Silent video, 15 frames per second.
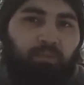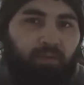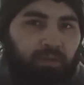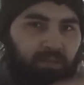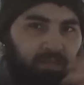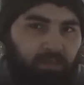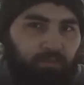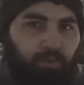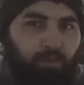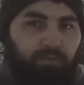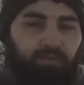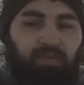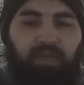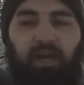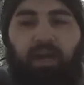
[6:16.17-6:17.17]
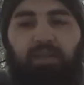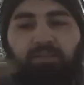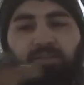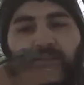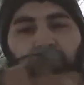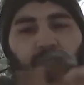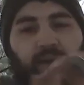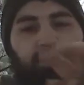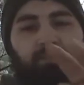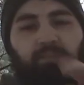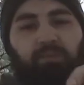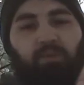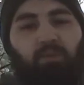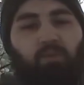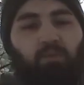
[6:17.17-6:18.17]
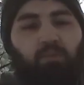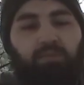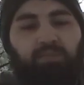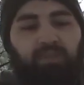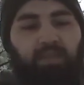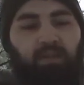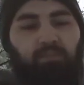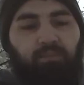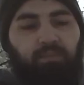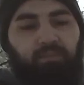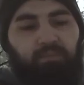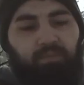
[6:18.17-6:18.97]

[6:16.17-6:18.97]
We're going to get into the pros and cons here, guys, with the whole setup.